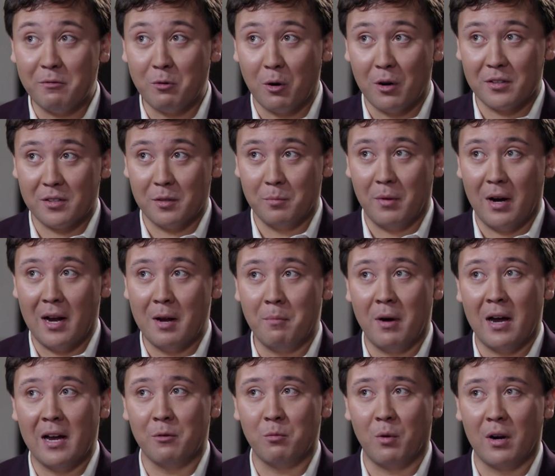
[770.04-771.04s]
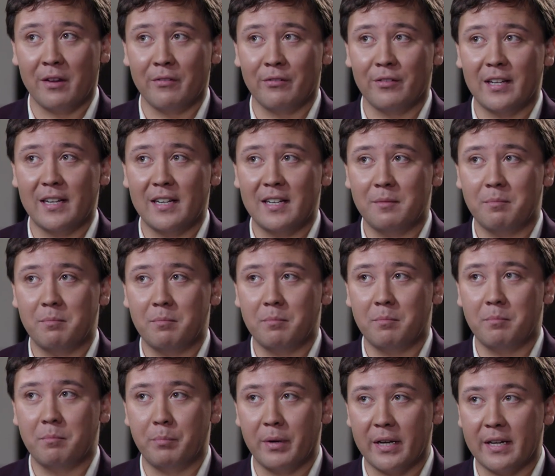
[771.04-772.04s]
was, in my mind, one of the
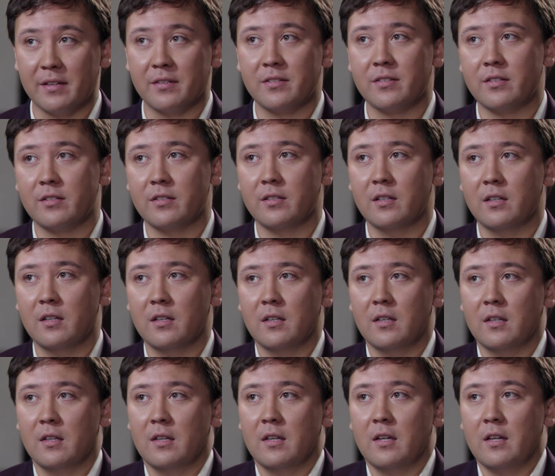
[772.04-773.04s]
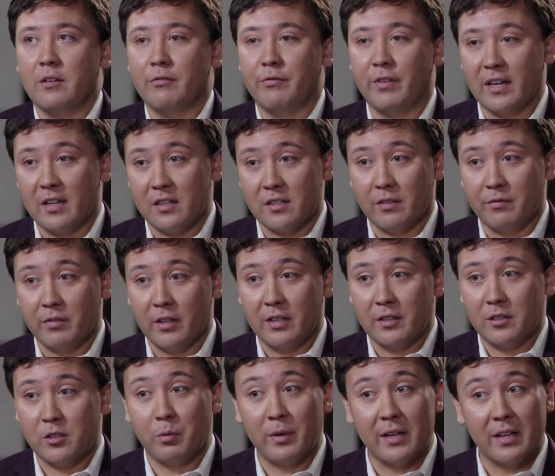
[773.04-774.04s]
biggest figures of the
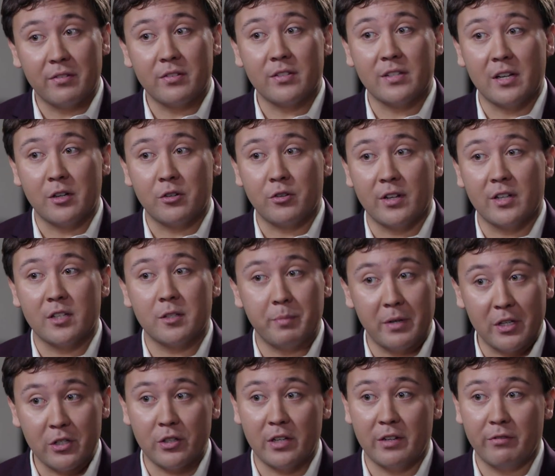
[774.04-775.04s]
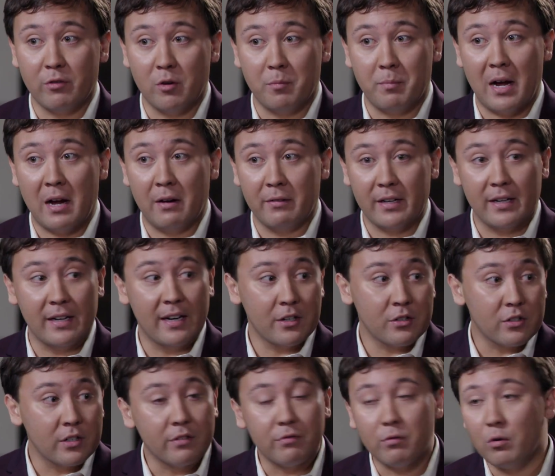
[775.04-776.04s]
20th century, especially for Māori and
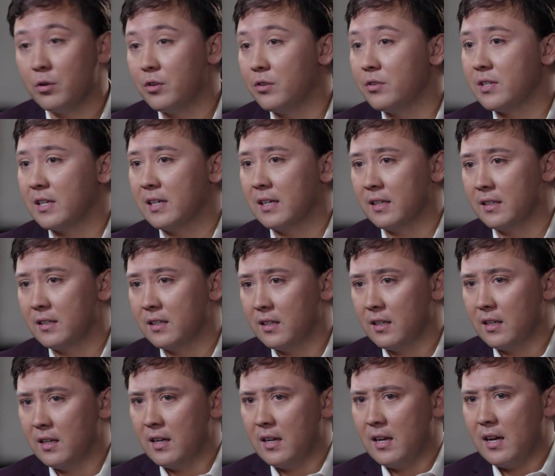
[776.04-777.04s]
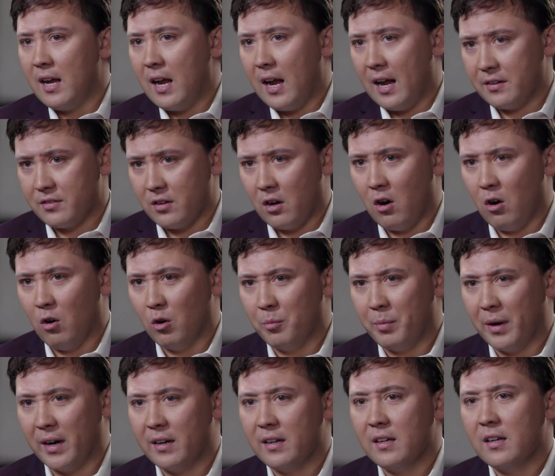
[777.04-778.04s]
actually for New Zealand as a whole.
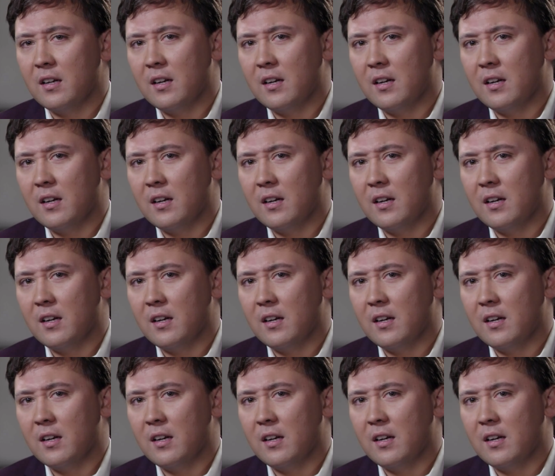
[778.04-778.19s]
But